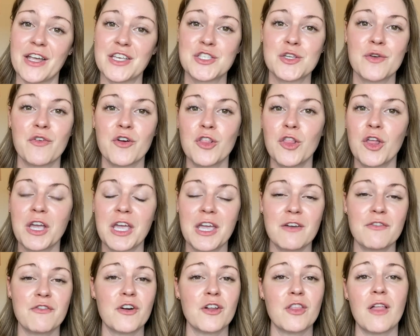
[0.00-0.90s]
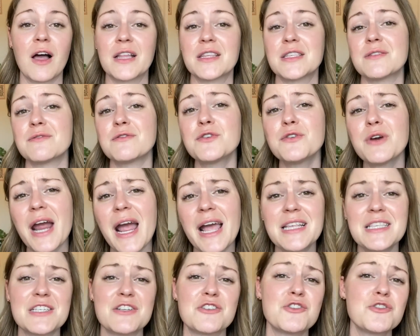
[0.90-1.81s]
So if you're looking for lots of
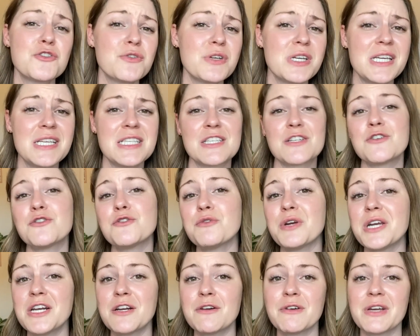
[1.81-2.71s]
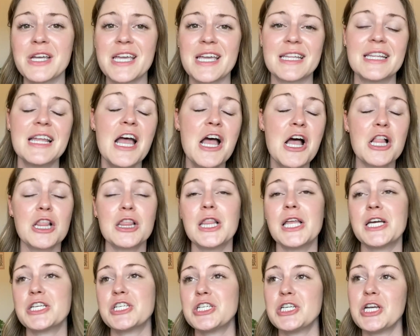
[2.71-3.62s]
grass and trees and greenery and
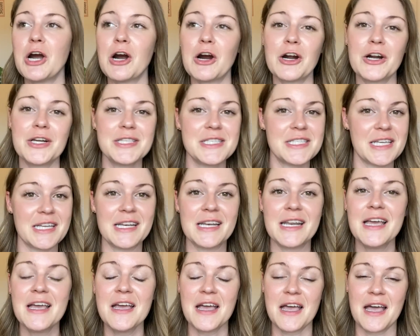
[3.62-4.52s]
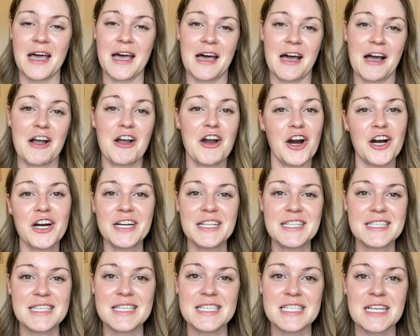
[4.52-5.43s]
lush yards and
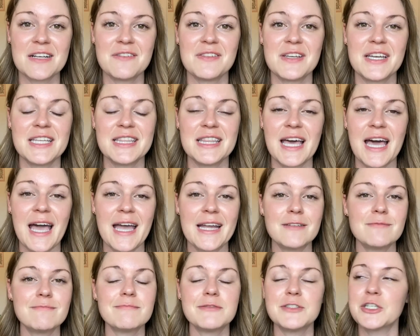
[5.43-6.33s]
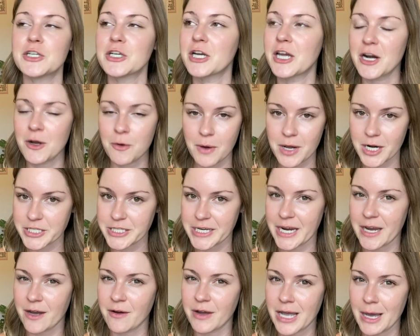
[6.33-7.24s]
gardens and stuff like that, you're gonna wanna
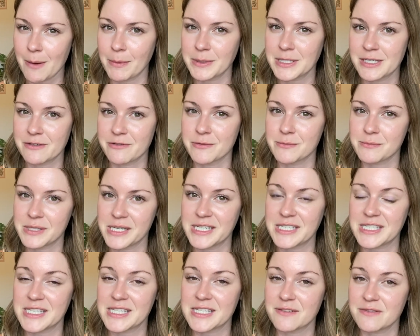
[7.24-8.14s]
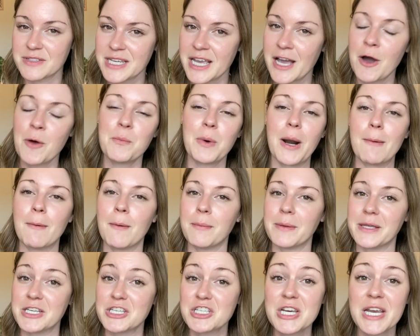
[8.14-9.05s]
check out a couple different places of town.
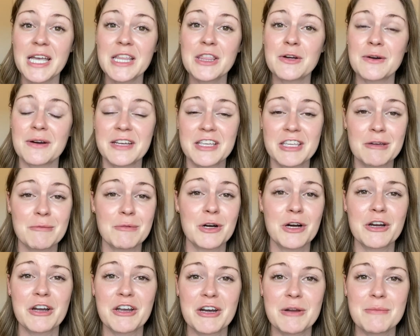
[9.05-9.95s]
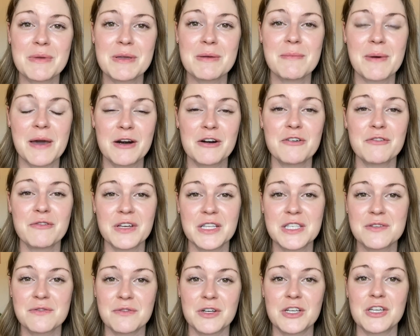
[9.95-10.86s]
Probably Chandler or Gilbert are gonna be better
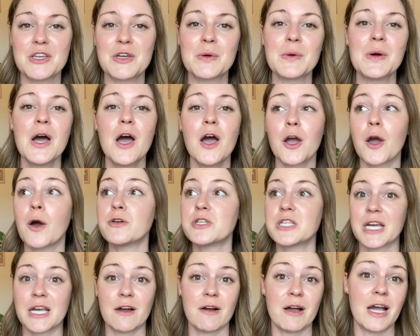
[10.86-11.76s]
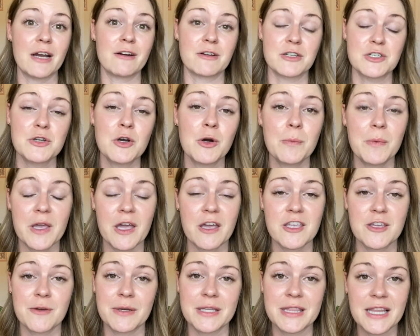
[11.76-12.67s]
fits for you. Go check out
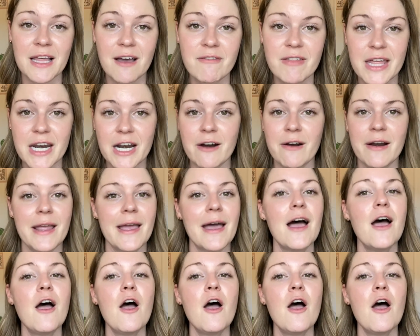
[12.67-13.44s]
Agrotopia, you would love that area.